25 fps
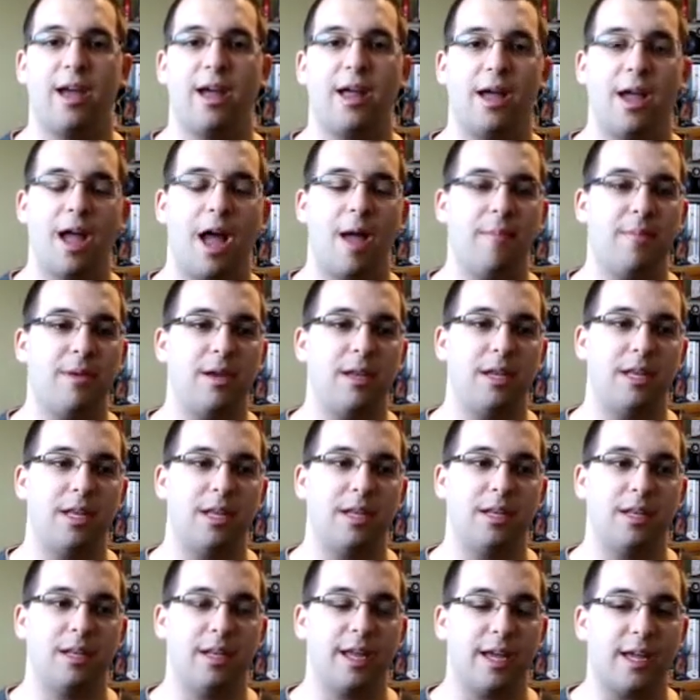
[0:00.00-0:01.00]
I'm
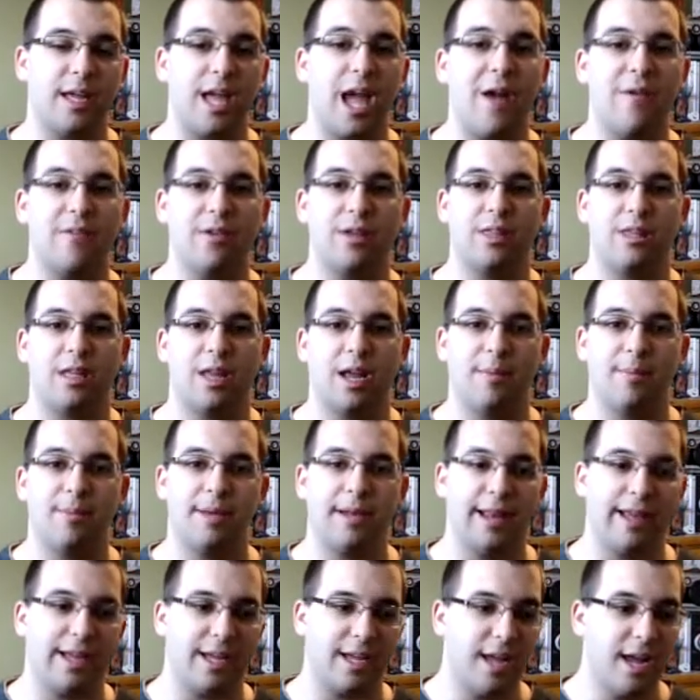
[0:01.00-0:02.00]
meaning like everything. I
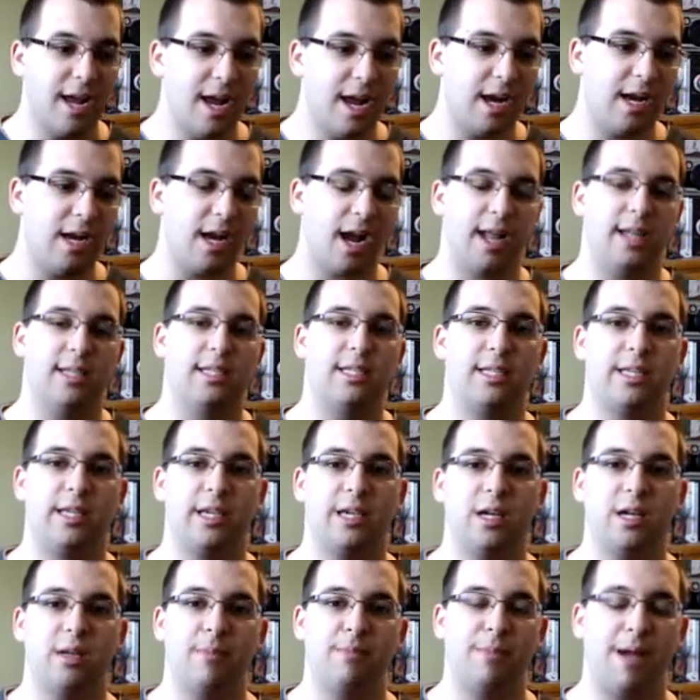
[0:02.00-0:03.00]
mean like gun
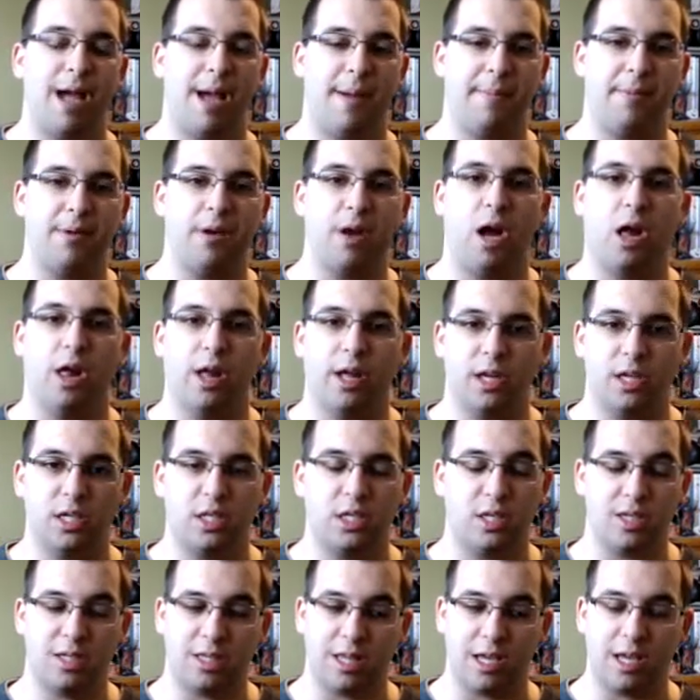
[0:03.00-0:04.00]
skill, map
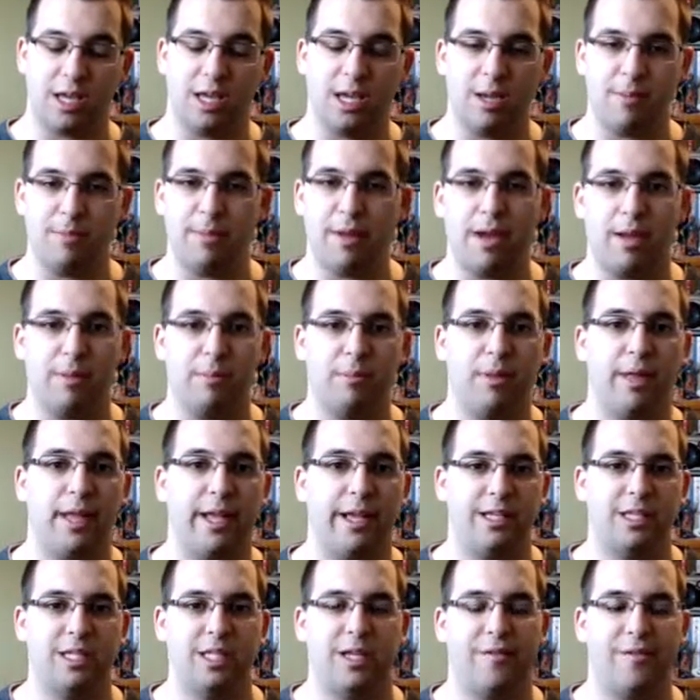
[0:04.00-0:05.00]
knowledge, thinking, making
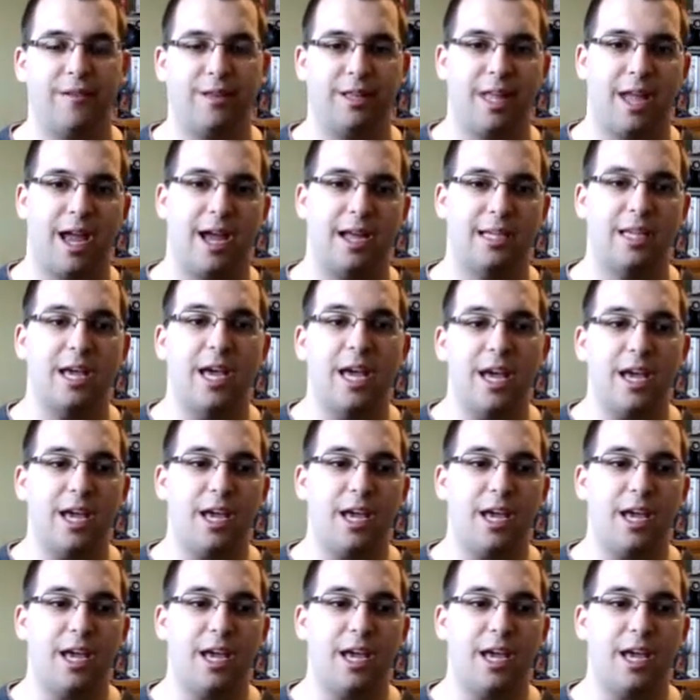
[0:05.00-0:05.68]
plays, stuff like that.